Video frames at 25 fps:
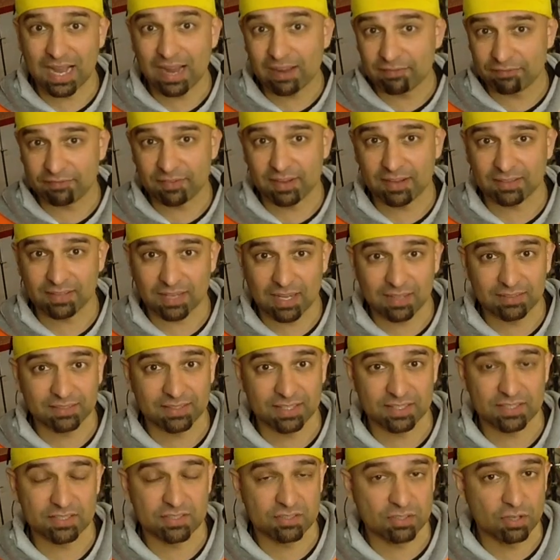I've found out
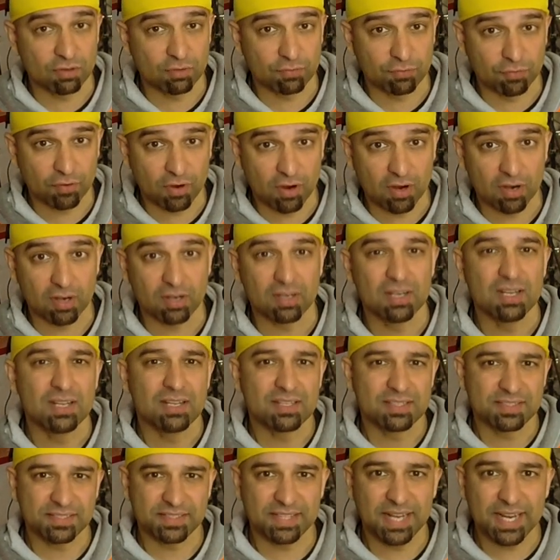there so far,
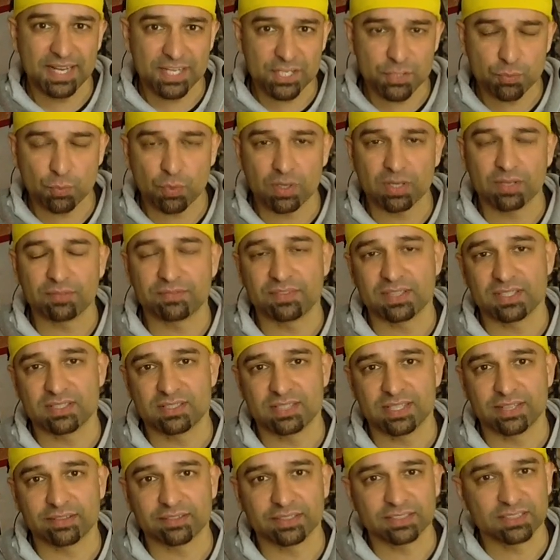stage 1 of this
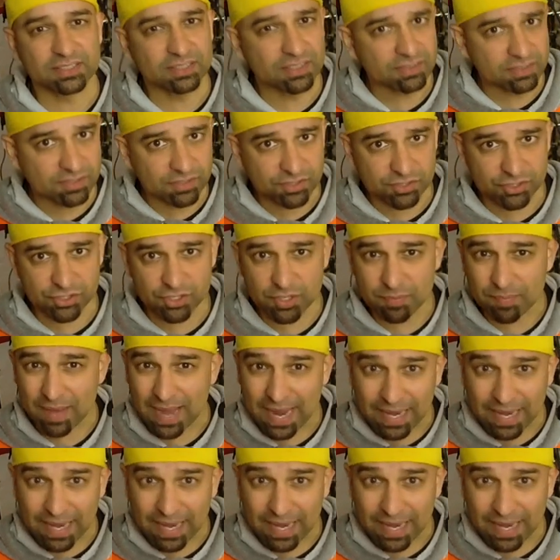series doesn't assume